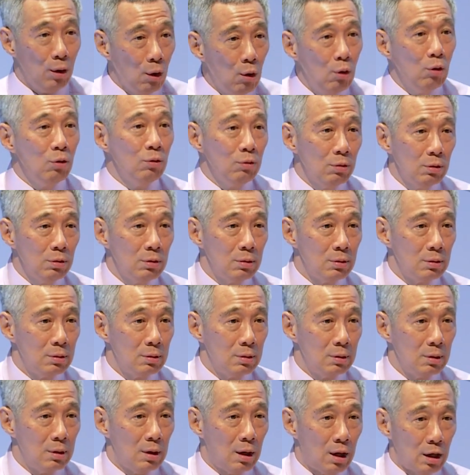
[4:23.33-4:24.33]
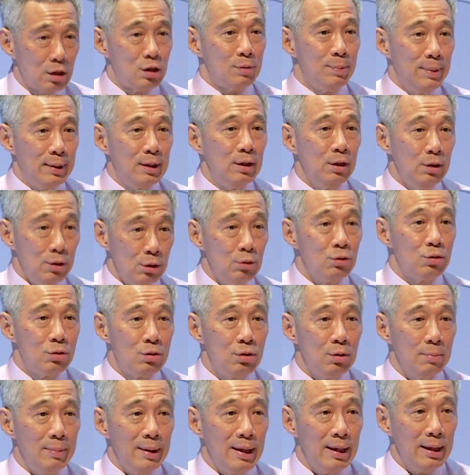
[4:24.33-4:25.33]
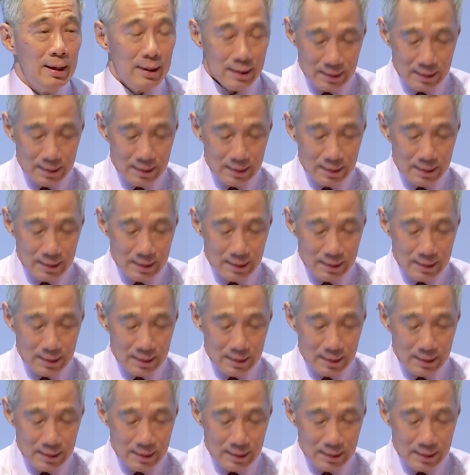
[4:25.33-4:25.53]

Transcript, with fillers: old hospital used to be.